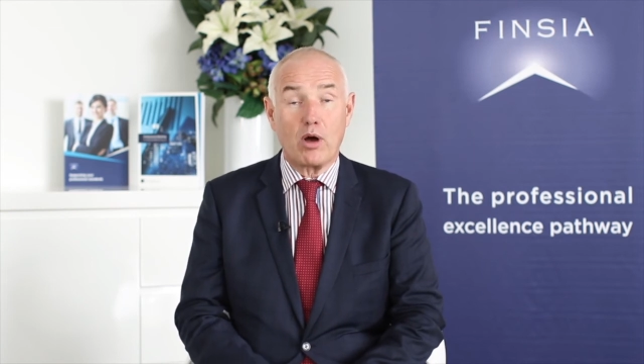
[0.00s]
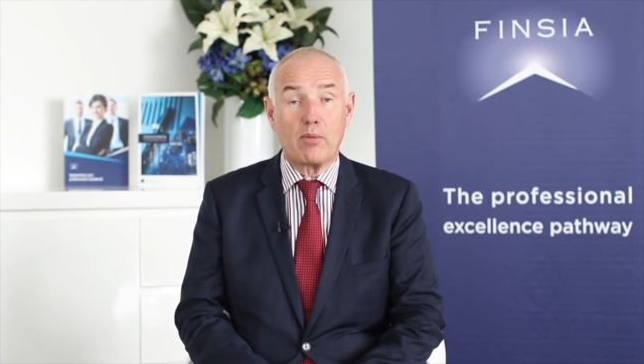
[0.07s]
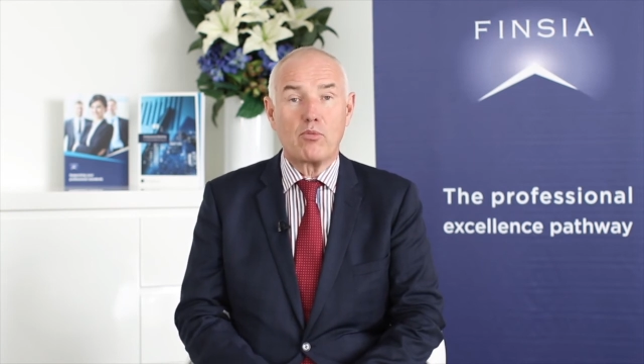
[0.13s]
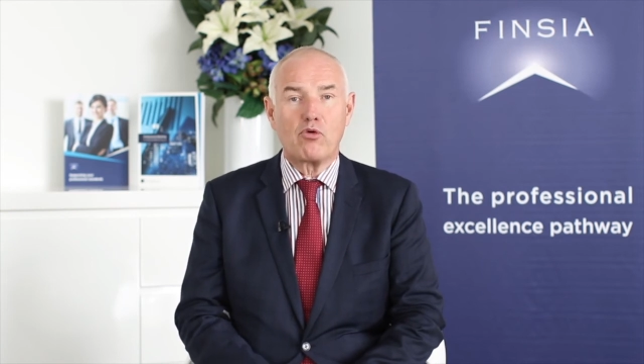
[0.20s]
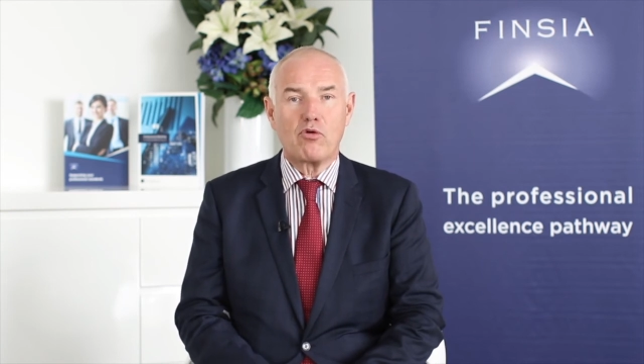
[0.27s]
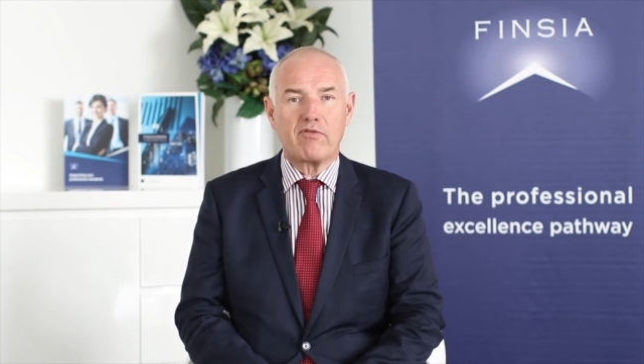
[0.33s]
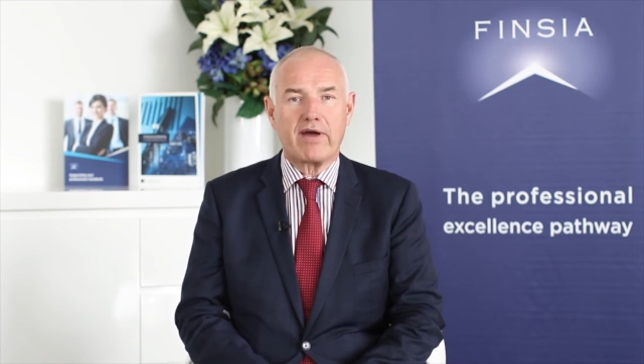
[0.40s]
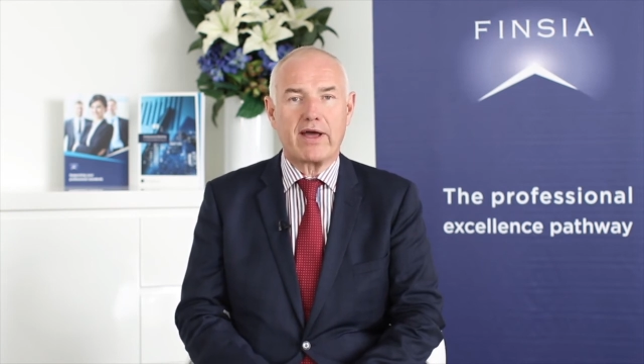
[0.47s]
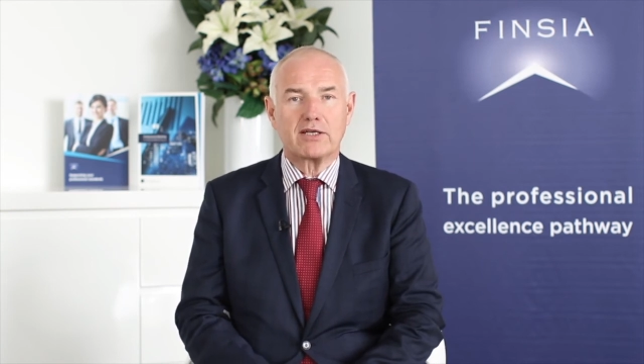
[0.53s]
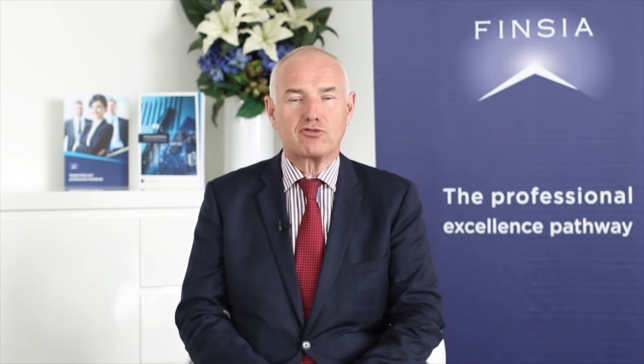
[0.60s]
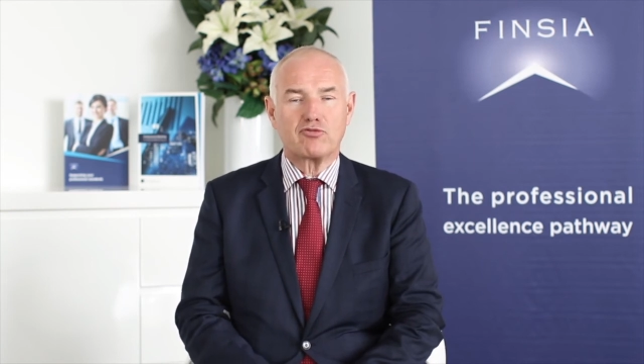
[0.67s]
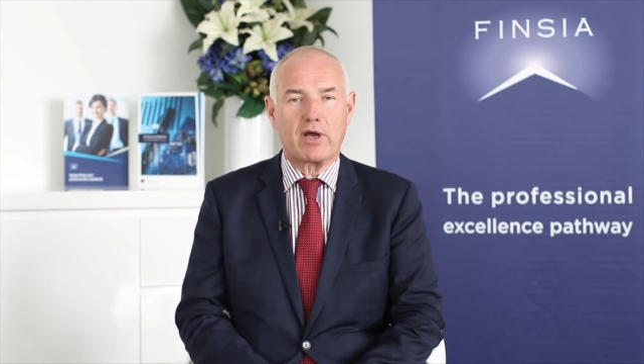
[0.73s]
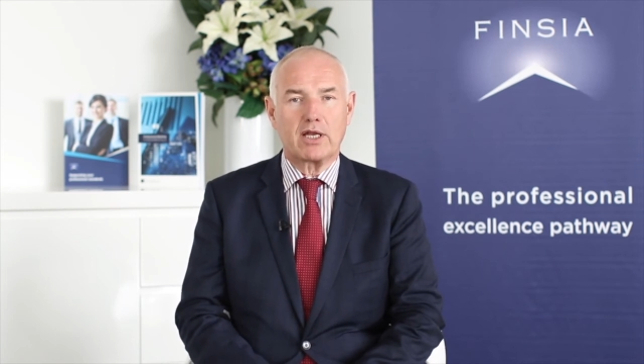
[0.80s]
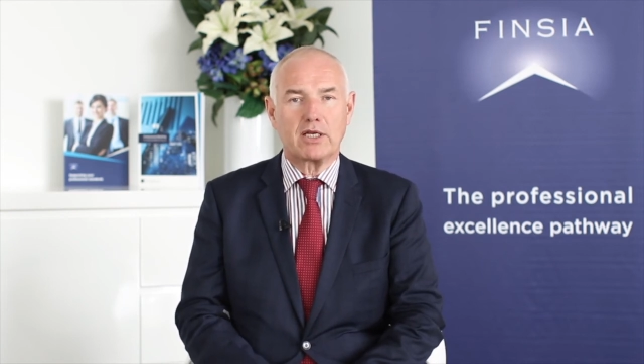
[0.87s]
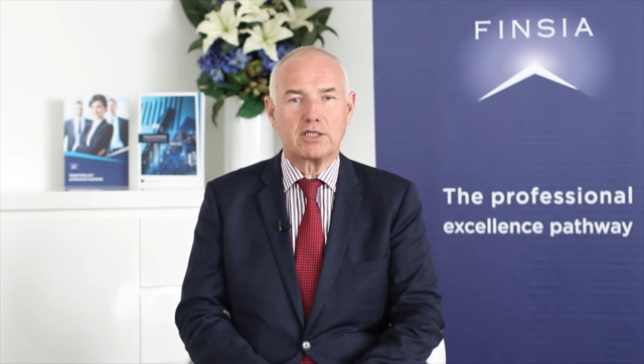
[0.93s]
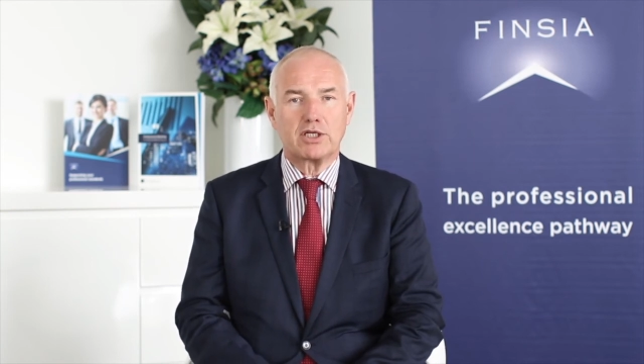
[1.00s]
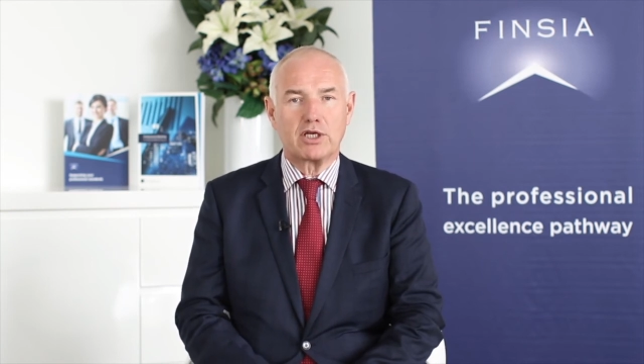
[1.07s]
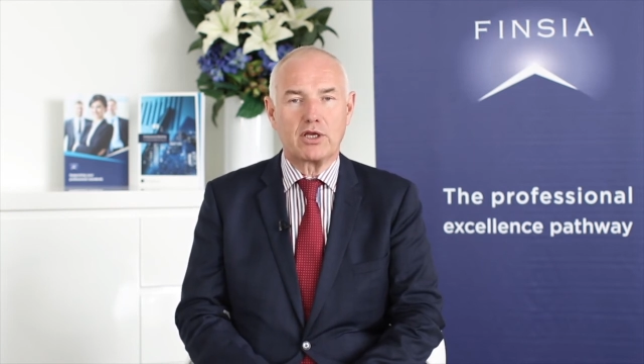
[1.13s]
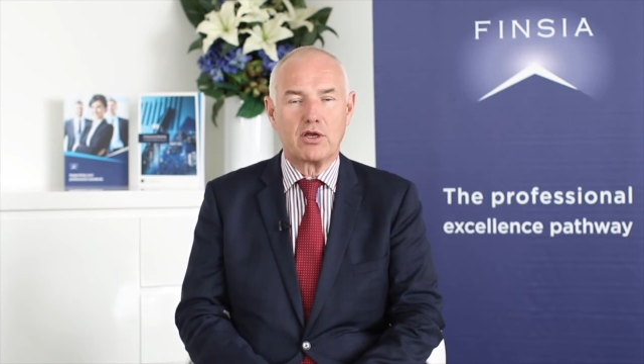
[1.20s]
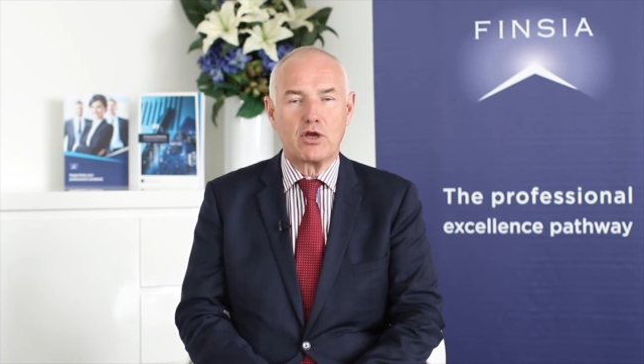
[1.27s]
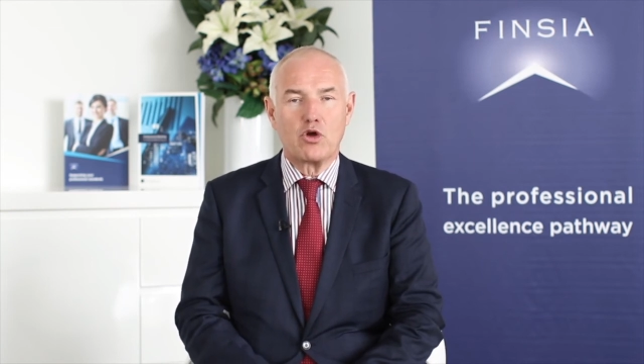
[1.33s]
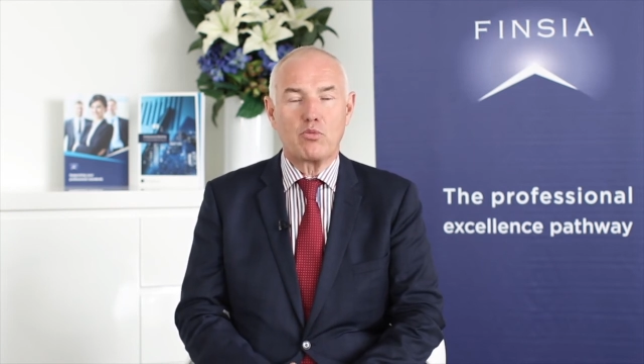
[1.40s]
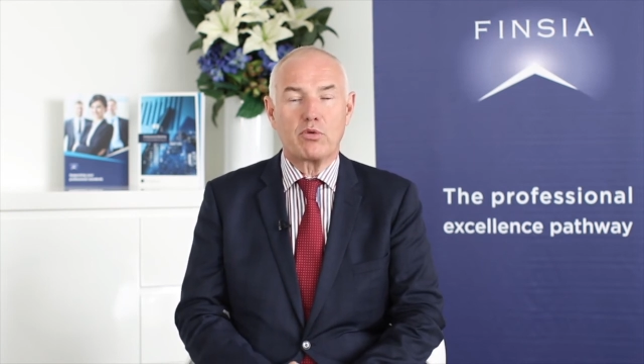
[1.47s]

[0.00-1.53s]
lot more of our strategy,